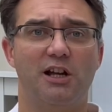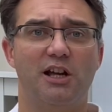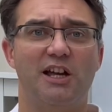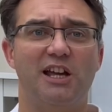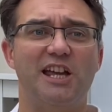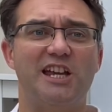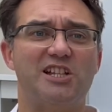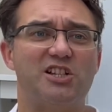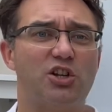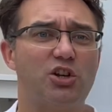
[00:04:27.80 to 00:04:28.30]

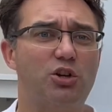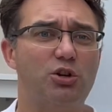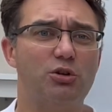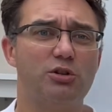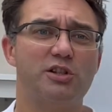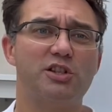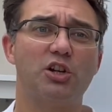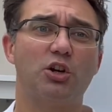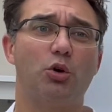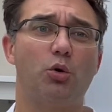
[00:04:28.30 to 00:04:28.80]
It's good
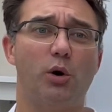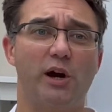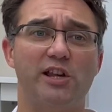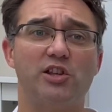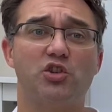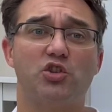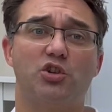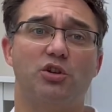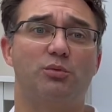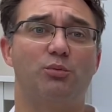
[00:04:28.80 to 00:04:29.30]
to
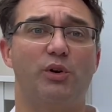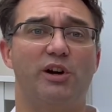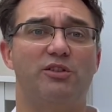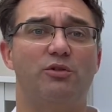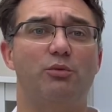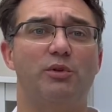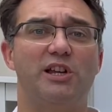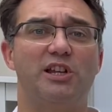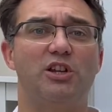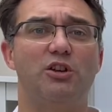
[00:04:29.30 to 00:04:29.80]
question whether
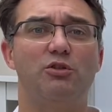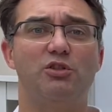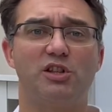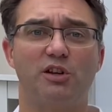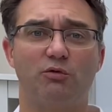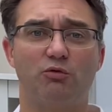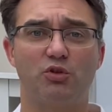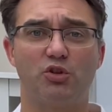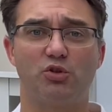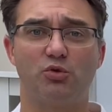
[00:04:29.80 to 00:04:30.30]
we're
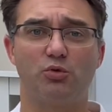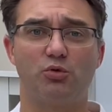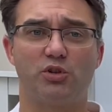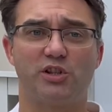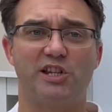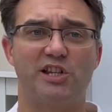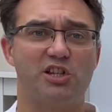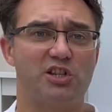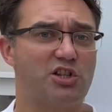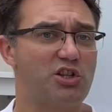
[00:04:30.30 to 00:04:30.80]
using
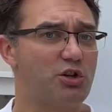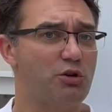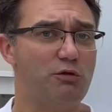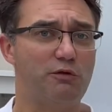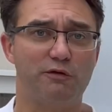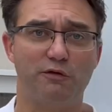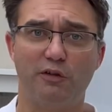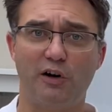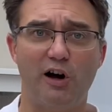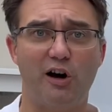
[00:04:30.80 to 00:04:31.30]
resources too
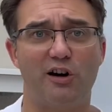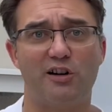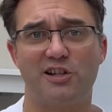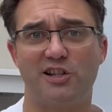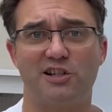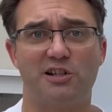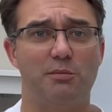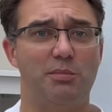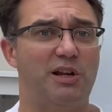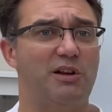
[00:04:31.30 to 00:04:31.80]

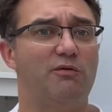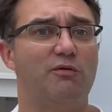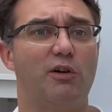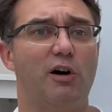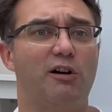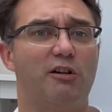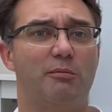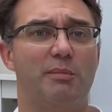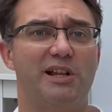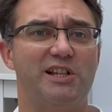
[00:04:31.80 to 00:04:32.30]
fast to be
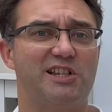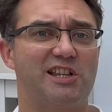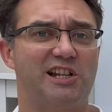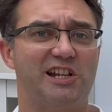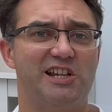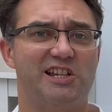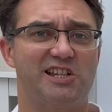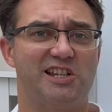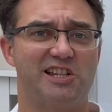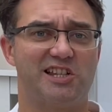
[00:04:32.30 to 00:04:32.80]
environmentally
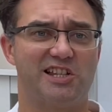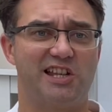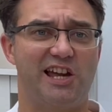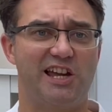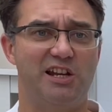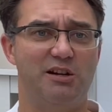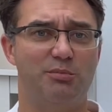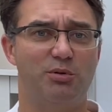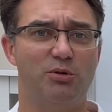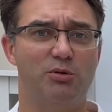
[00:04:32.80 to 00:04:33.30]

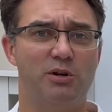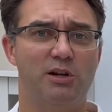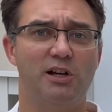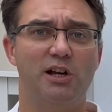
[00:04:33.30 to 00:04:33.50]
sustainable,